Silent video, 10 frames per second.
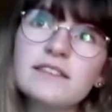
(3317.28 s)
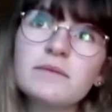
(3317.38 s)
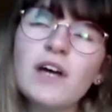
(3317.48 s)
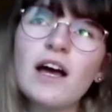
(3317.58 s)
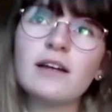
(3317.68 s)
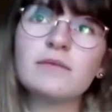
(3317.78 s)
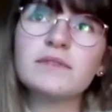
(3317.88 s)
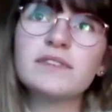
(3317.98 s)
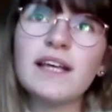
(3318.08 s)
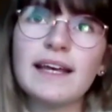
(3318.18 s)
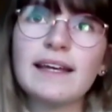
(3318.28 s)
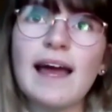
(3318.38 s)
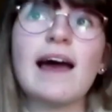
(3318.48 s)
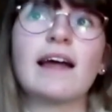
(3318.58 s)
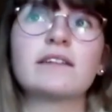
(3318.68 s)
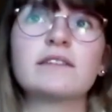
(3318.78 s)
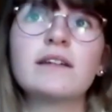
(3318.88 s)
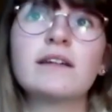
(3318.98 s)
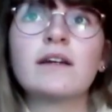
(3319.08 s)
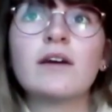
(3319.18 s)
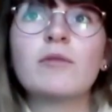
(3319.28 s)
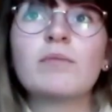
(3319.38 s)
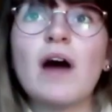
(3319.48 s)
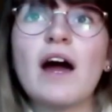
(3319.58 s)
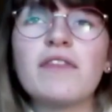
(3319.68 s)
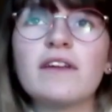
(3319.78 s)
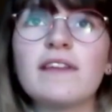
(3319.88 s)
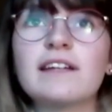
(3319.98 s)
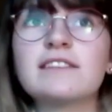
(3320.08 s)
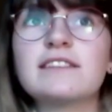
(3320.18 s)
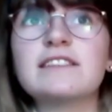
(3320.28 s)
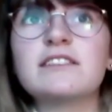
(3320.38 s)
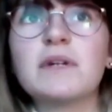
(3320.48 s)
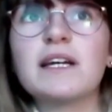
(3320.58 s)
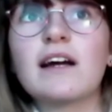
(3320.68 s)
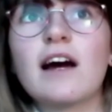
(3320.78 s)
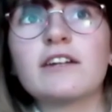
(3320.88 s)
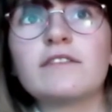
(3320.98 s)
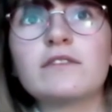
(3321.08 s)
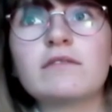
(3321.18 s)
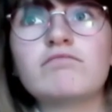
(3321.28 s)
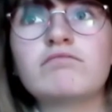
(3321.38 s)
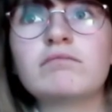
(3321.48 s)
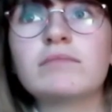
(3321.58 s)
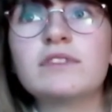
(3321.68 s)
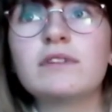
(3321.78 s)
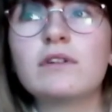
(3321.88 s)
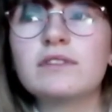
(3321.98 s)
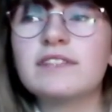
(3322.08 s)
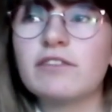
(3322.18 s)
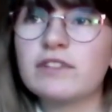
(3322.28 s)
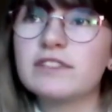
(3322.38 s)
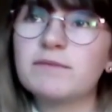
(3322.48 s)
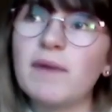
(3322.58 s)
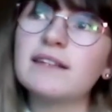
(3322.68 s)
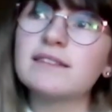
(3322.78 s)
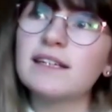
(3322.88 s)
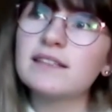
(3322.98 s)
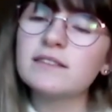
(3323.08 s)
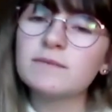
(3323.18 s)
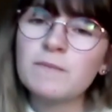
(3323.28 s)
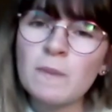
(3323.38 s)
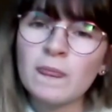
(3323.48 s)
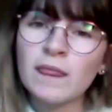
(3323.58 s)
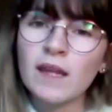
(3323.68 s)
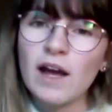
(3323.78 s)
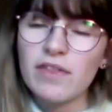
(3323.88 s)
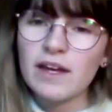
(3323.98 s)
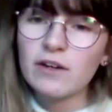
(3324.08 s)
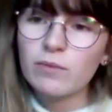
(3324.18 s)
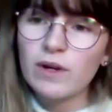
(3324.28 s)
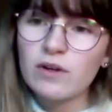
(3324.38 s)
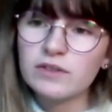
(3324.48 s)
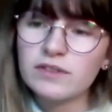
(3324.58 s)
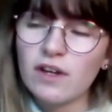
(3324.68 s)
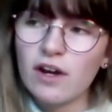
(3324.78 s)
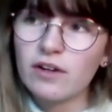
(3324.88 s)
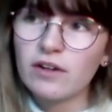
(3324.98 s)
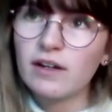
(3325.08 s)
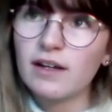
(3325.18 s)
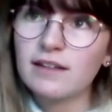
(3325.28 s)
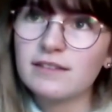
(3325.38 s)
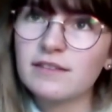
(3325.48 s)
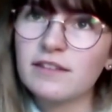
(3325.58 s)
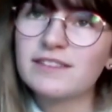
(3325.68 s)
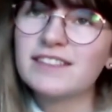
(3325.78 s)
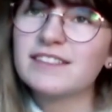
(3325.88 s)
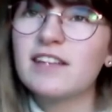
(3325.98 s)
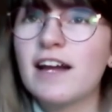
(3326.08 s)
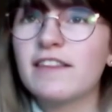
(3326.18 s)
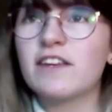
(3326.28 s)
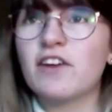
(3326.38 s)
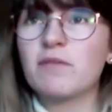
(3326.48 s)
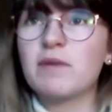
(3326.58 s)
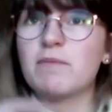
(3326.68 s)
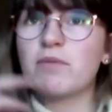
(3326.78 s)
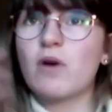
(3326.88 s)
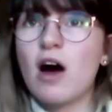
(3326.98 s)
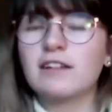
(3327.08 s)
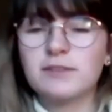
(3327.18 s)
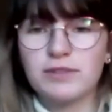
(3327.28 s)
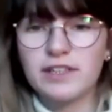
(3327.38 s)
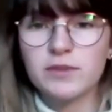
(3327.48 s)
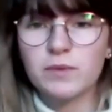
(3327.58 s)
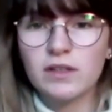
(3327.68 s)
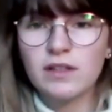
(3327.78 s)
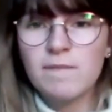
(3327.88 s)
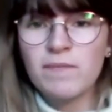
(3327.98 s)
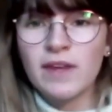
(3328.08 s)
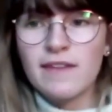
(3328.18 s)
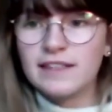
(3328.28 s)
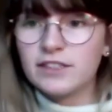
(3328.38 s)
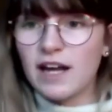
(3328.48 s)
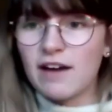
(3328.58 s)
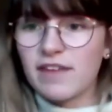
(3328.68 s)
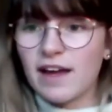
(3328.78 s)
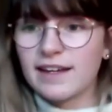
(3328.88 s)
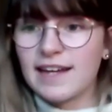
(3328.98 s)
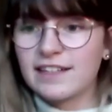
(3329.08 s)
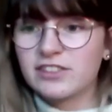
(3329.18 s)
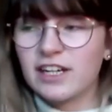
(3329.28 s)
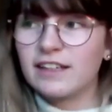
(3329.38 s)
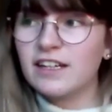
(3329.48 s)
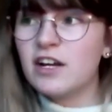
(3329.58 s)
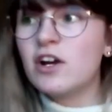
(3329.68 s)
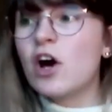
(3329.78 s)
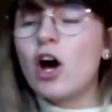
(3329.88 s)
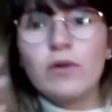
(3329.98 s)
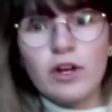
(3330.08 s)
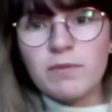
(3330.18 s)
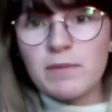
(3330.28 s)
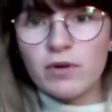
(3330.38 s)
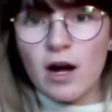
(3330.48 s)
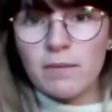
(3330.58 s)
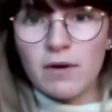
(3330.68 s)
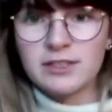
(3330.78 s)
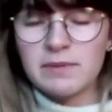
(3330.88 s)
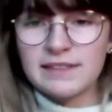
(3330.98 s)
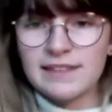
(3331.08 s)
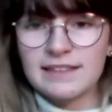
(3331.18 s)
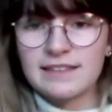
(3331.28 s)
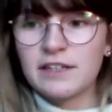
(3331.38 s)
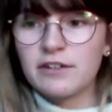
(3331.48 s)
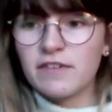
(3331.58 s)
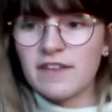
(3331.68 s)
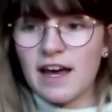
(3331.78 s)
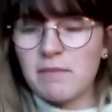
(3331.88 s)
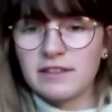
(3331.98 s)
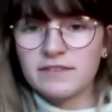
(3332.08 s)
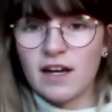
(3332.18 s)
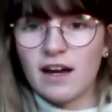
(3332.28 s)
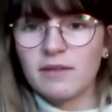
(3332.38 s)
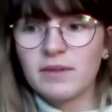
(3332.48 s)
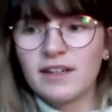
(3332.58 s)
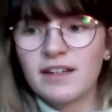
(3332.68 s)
sometimes it can, but I think there just needs to be kind of different spaces. Okay. I think we also decide that young people aren't spiritual and they don't have that connection oh young people can't possibly sit still for that amount of time